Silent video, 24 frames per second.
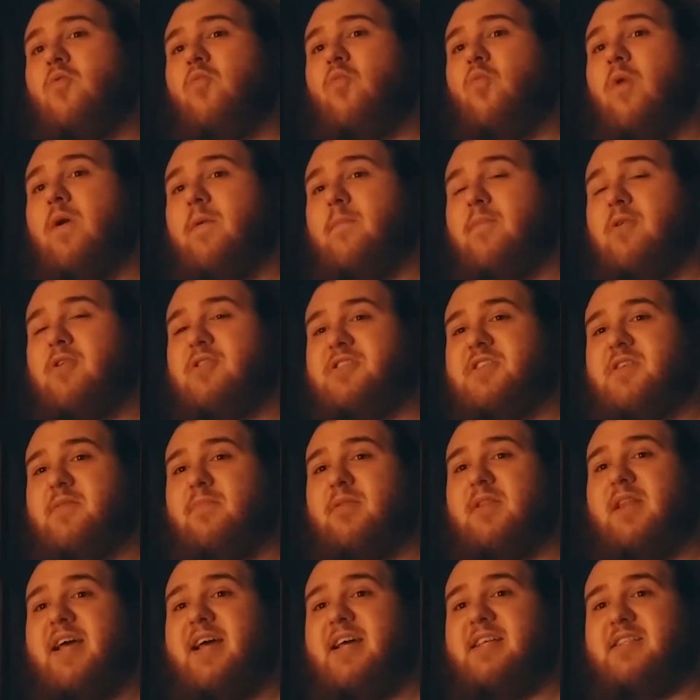one person
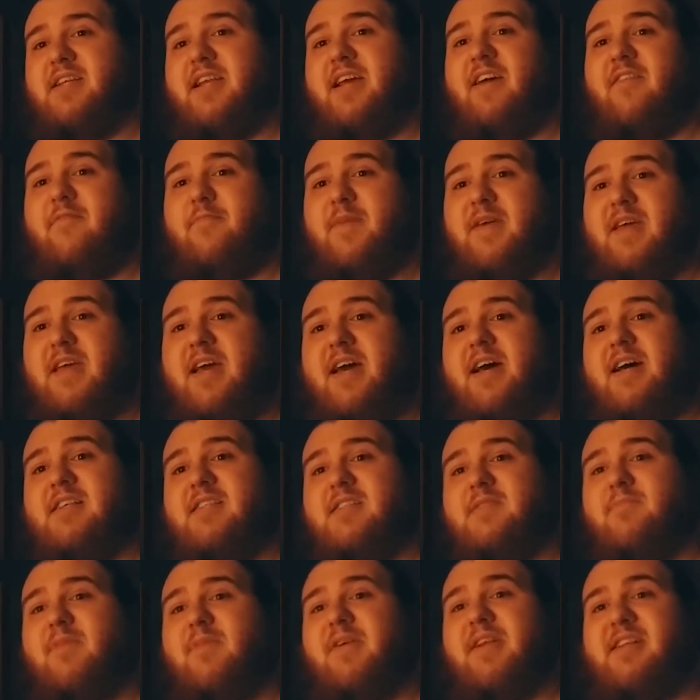plays an
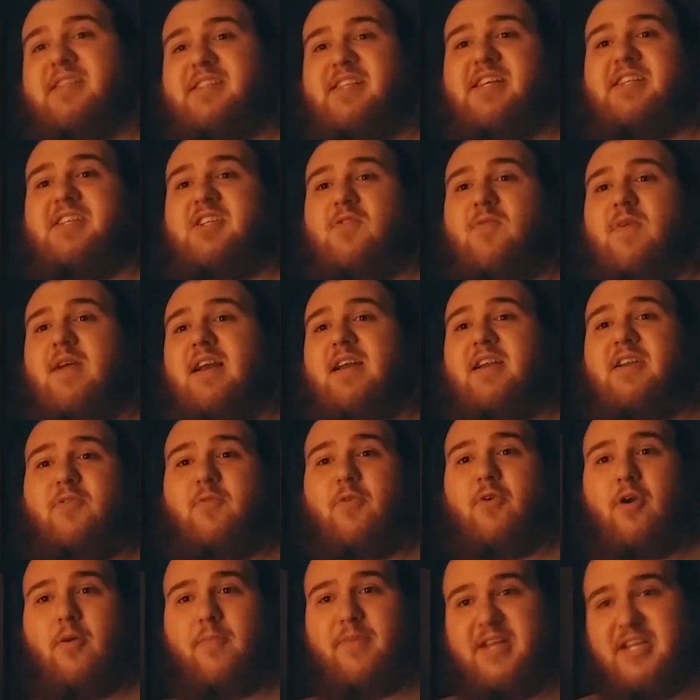FPS, but it's integrated into an
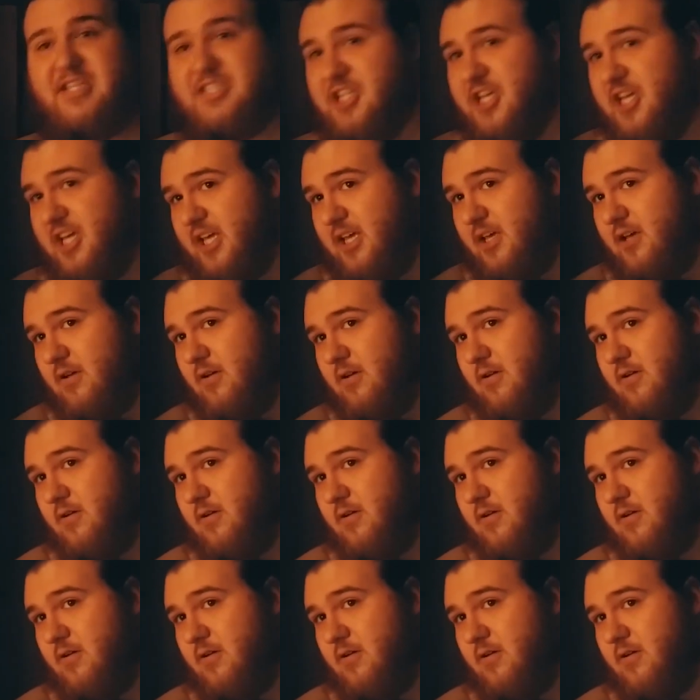RPG.